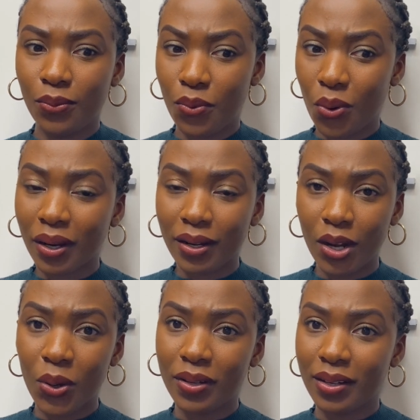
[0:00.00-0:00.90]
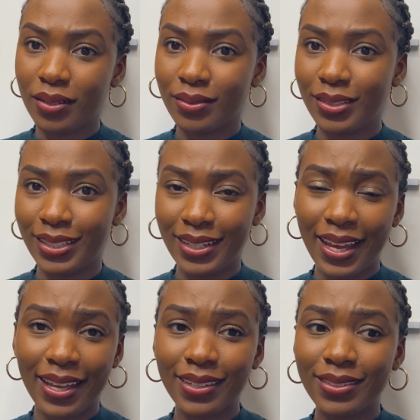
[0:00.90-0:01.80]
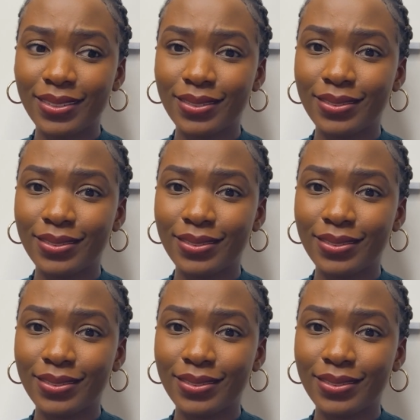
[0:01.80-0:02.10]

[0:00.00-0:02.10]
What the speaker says: walk alone at night.